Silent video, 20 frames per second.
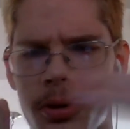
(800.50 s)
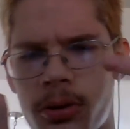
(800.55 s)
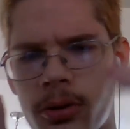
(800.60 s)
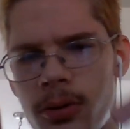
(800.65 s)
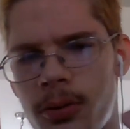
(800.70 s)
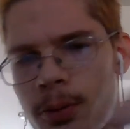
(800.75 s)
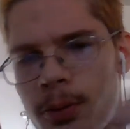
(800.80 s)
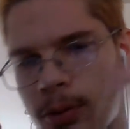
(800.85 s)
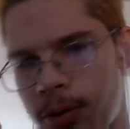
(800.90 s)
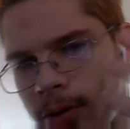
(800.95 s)
can
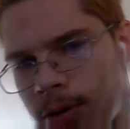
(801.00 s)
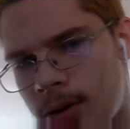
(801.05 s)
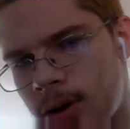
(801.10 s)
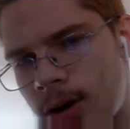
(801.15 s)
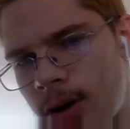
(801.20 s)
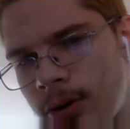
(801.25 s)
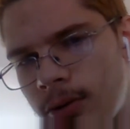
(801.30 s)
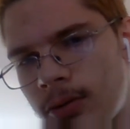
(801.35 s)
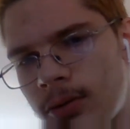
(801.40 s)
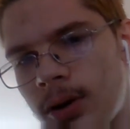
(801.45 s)
do for your
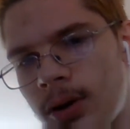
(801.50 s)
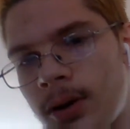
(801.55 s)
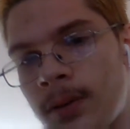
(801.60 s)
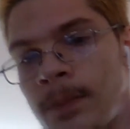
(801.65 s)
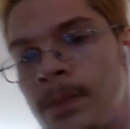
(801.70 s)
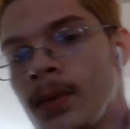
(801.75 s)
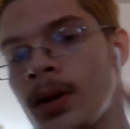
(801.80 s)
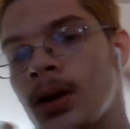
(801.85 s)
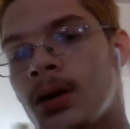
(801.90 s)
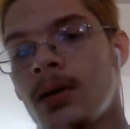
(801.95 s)

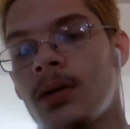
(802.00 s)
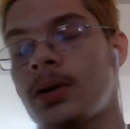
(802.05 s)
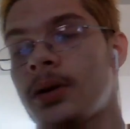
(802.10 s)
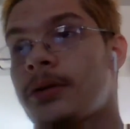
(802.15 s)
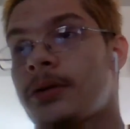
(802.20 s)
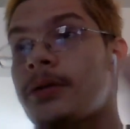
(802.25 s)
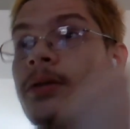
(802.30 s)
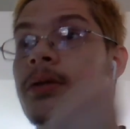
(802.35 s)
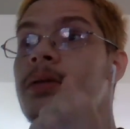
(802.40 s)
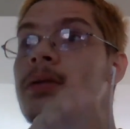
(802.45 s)
country.
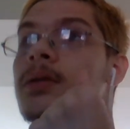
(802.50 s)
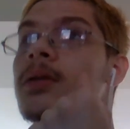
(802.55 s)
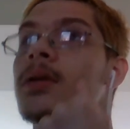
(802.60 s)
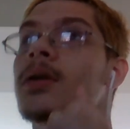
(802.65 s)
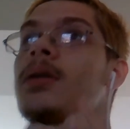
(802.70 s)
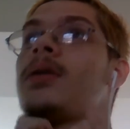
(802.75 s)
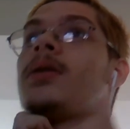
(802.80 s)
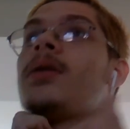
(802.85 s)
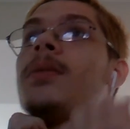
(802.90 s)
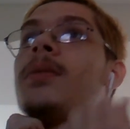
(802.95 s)
Which is
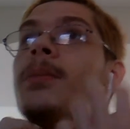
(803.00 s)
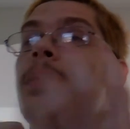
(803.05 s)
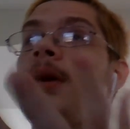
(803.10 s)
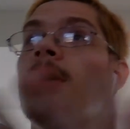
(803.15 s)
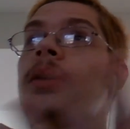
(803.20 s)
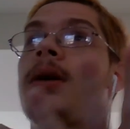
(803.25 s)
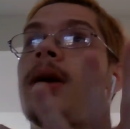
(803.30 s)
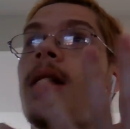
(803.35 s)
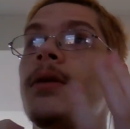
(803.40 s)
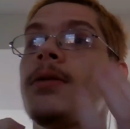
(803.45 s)
the
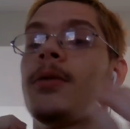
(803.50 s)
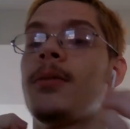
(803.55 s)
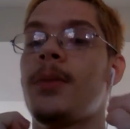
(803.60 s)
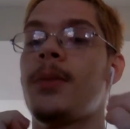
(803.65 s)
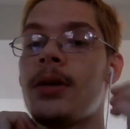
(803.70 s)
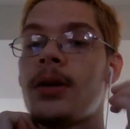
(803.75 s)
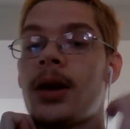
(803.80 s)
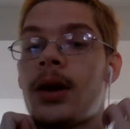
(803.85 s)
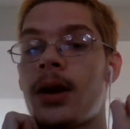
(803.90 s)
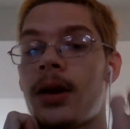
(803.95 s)
big
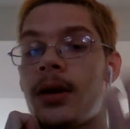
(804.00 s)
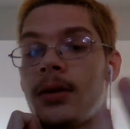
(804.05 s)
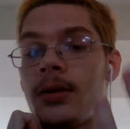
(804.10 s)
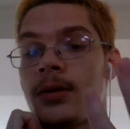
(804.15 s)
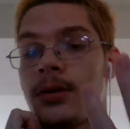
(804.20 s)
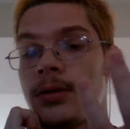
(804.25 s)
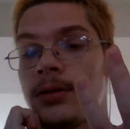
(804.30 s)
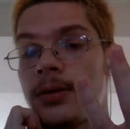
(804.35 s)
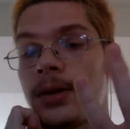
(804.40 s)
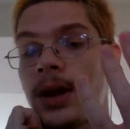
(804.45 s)
government that I
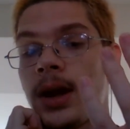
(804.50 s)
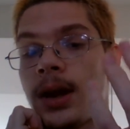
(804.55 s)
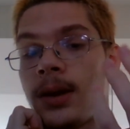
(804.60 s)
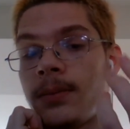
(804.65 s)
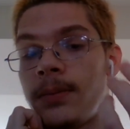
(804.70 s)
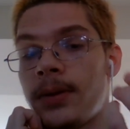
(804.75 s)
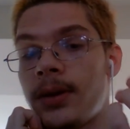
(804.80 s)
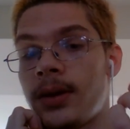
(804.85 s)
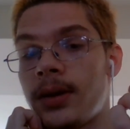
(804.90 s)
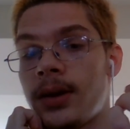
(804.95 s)

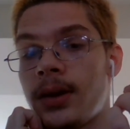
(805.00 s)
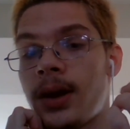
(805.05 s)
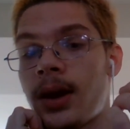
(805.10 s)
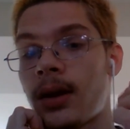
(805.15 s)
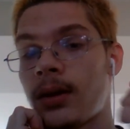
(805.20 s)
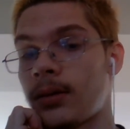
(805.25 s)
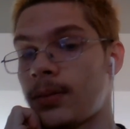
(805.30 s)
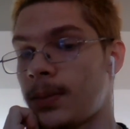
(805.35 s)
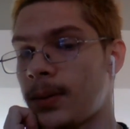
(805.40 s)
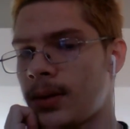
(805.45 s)
understand being
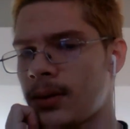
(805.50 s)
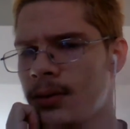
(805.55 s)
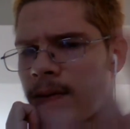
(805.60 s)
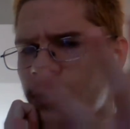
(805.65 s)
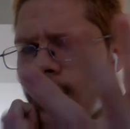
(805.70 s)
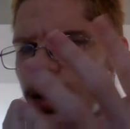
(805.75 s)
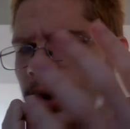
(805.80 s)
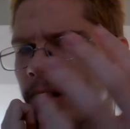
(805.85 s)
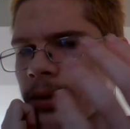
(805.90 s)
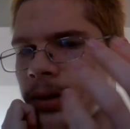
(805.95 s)
against, because
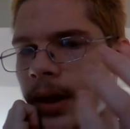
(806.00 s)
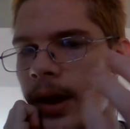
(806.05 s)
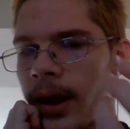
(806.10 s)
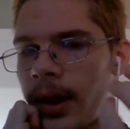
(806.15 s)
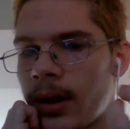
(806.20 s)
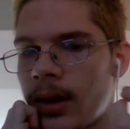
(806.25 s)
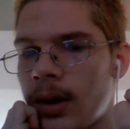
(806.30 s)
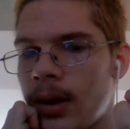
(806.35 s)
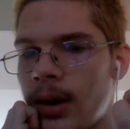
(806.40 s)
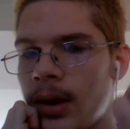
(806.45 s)
fuck
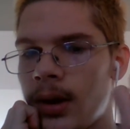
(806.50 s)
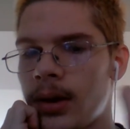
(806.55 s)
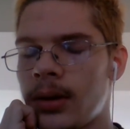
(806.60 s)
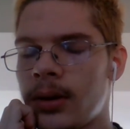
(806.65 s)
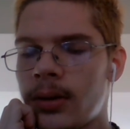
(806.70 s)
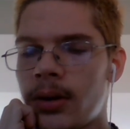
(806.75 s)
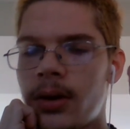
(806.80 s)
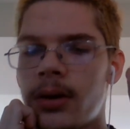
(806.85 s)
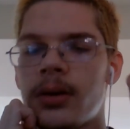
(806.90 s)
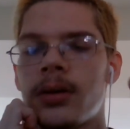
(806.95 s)
that.
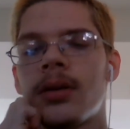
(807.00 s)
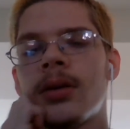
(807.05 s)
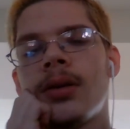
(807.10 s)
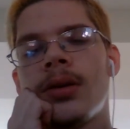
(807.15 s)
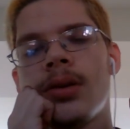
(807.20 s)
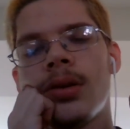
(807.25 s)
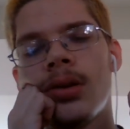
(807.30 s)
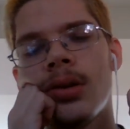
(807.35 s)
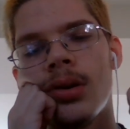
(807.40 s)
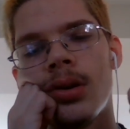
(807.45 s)
You don't
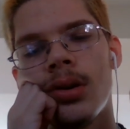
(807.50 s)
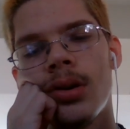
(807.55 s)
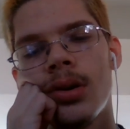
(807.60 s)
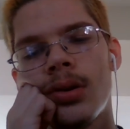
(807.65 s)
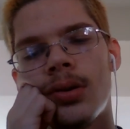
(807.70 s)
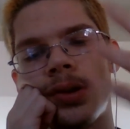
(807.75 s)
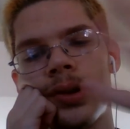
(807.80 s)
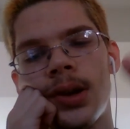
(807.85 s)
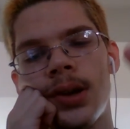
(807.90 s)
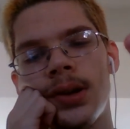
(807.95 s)

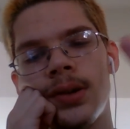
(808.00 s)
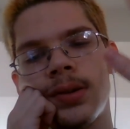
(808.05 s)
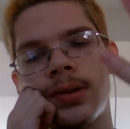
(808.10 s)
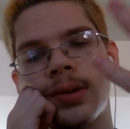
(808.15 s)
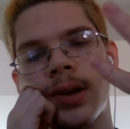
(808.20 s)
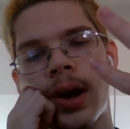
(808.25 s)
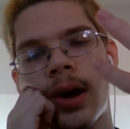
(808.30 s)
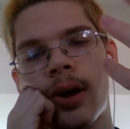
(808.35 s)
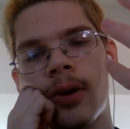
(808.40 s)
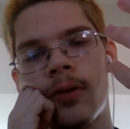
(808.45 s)
do
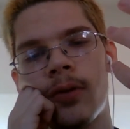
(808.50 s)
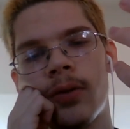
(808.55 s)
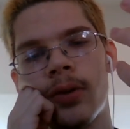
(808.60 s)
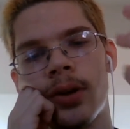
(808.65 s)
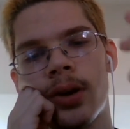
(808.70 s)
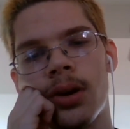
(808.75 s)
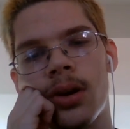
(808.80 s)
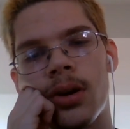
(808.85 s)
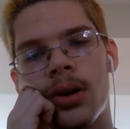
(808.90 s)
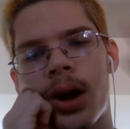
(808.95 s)
stuff
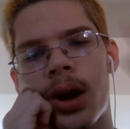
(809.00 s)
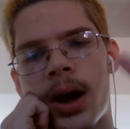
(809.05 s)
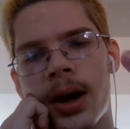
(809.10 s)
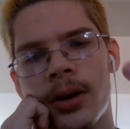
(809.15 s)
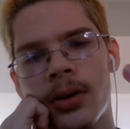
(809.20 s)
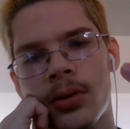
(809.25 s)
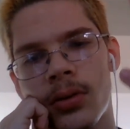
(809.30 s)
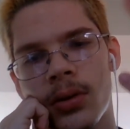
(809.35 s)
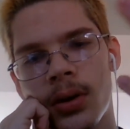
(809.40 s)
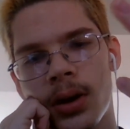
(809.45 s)
for your
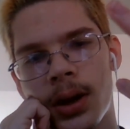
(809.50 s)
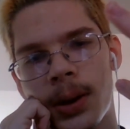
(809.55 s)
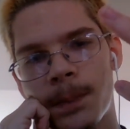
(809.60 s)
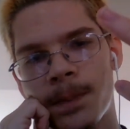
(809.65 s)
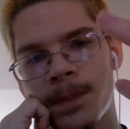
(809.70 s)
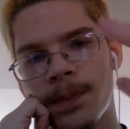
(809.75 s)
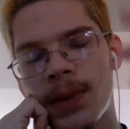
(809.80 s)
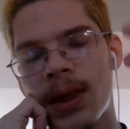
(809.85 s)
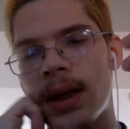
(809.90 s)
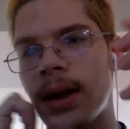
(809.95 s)
country.
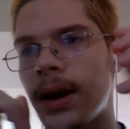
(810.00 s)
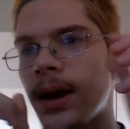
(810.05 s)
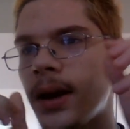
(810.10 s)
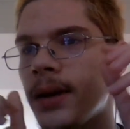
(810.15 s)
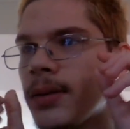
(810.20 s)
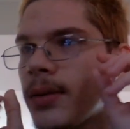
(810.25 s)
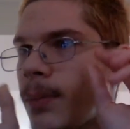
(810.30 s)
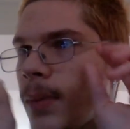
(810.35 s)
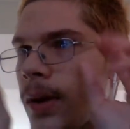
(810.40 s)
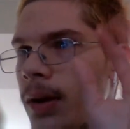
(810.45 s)

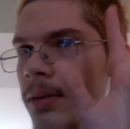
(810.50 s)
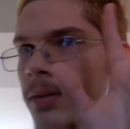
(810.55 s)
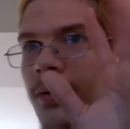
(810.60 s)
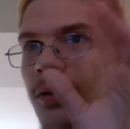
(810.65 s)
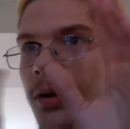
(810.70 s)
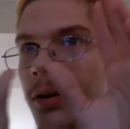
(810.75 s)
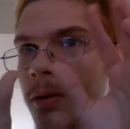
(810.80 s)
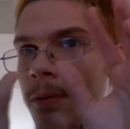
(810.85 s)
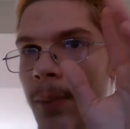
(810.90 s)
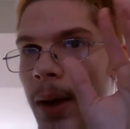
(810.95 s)
It's a mixed
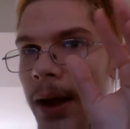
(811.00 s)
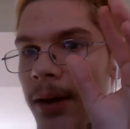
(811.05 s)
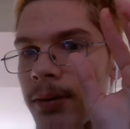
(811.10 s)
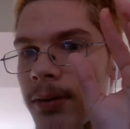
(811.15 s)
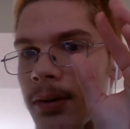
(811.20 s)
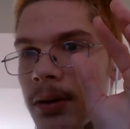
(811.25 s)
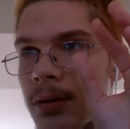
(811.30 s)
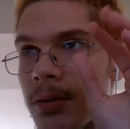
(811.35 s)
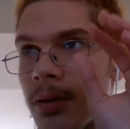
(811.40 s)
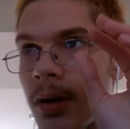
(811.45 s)
sort of
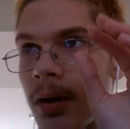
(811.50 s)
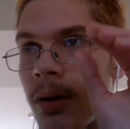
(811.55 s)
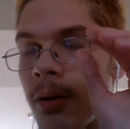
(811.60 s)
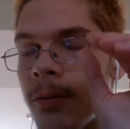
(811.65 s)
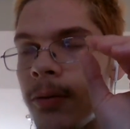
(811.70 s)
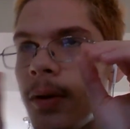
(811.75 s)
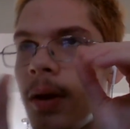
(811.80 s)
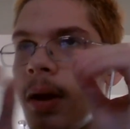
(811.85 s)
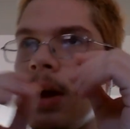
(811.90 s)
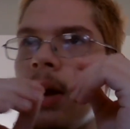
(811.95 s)
message
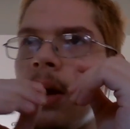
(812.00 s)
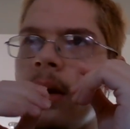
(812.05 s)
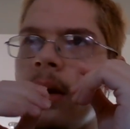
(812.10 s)
of